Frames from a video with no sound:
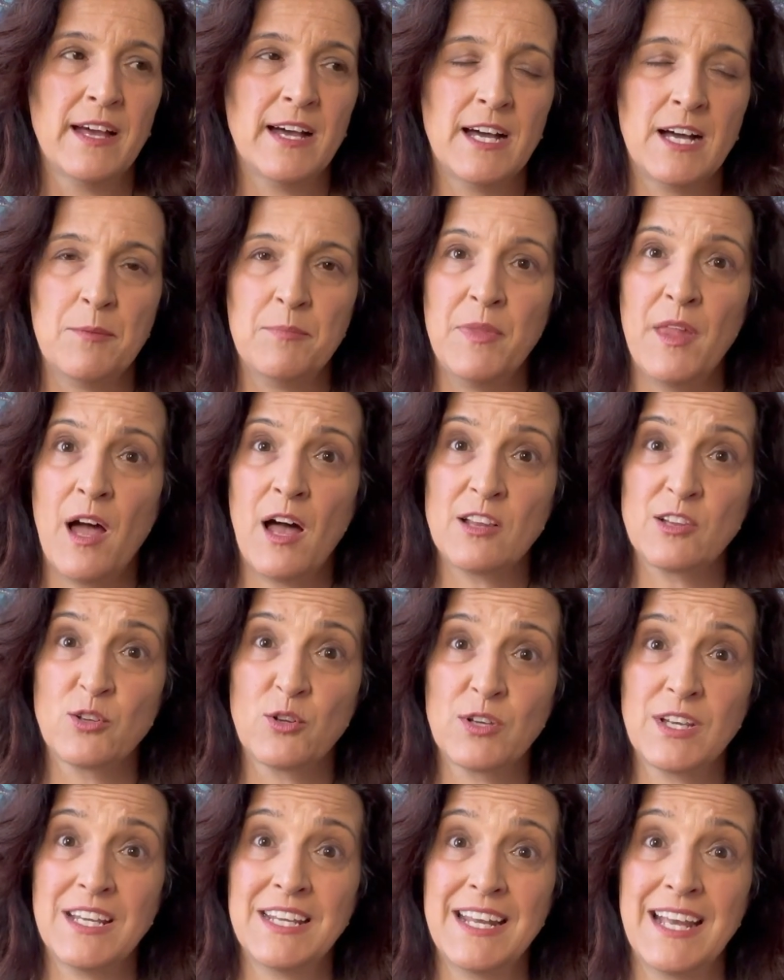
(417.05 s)
Not
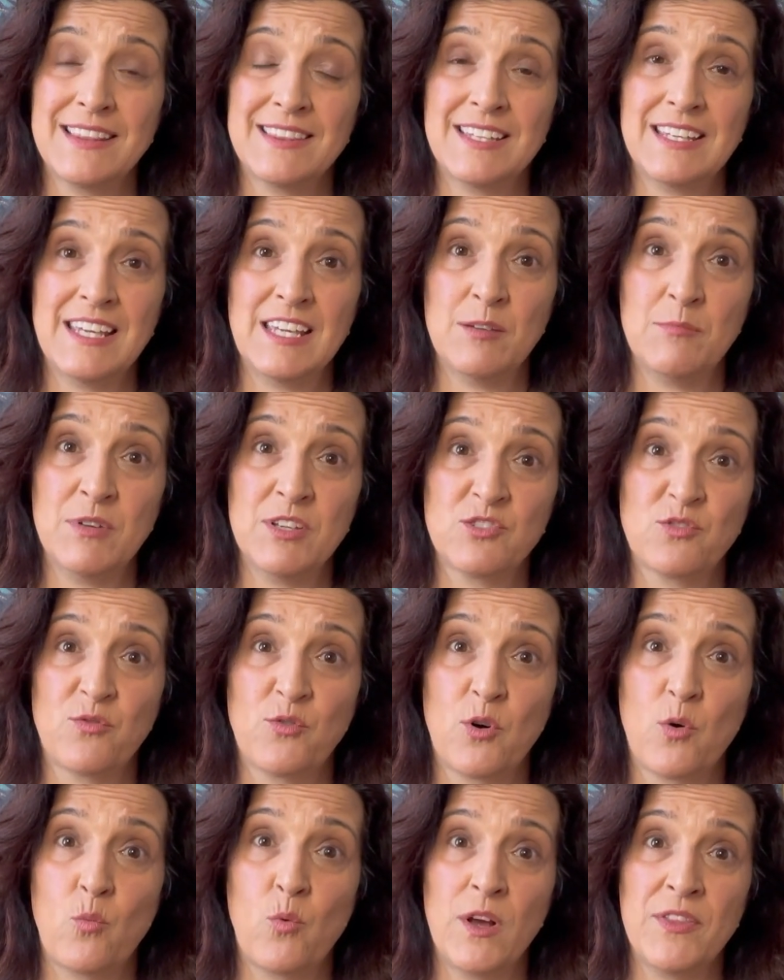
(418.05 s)
looking at the image
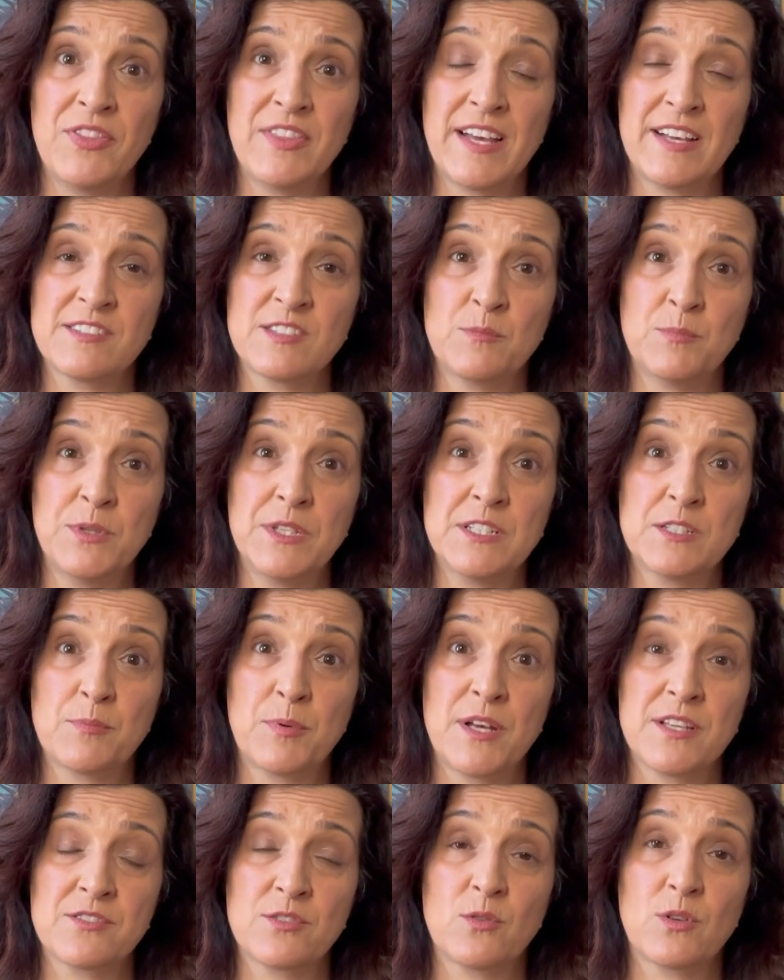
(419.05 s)
for a 1,000 piece
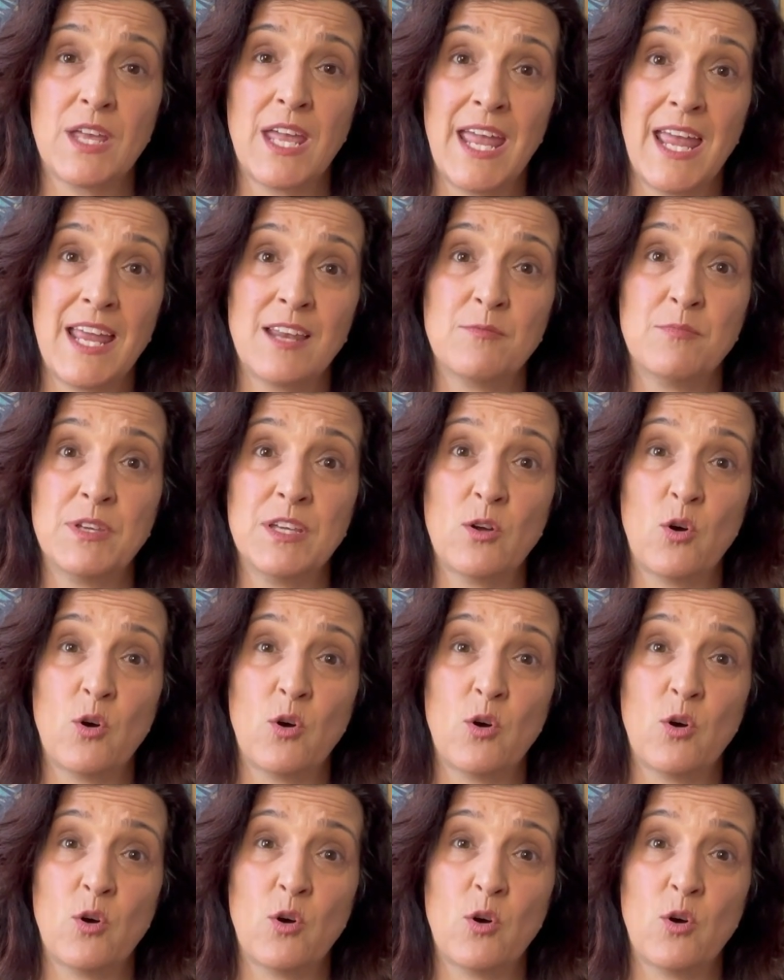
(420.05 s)
puzzle can be